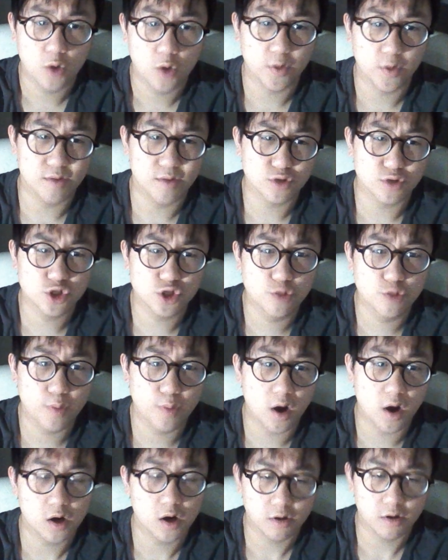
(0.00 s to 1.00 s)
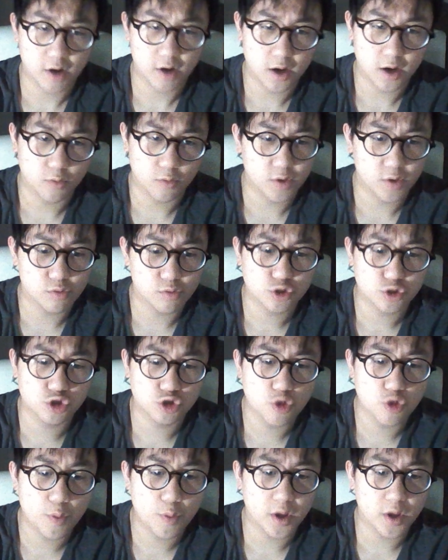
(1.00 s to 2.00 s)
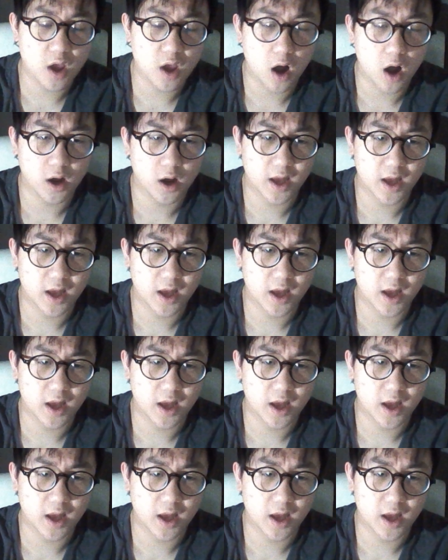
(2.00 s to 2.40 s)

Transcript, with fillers: when he was super hungry, when he was super young,